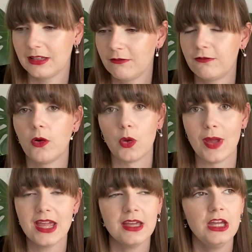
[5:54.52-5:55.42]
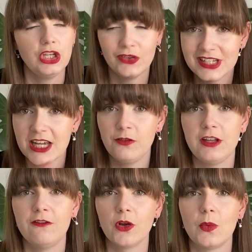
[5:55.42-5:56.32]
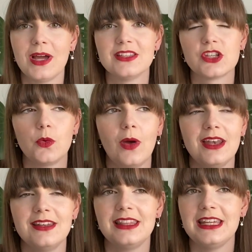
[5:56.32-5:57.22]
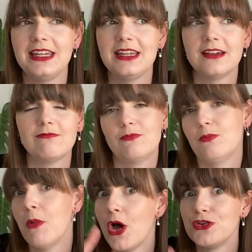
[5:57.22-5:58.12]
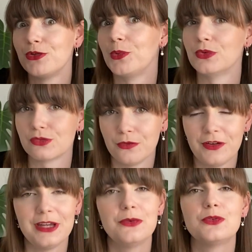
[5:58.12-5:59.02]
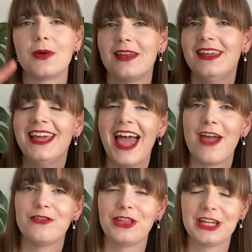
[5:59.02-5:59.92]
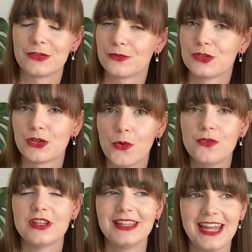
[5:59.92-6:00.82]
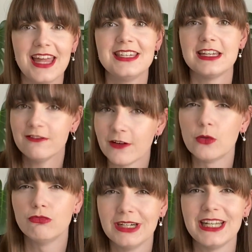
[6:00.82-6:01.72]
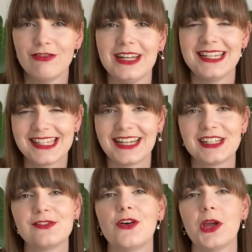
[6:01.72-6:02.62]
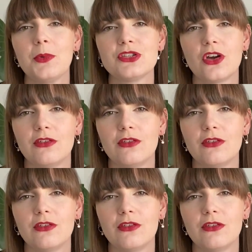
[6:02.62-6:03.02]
follow it you could definitely follow it and so when the murderer was revealed when everything is resolved at the end it felt really really satisfying which I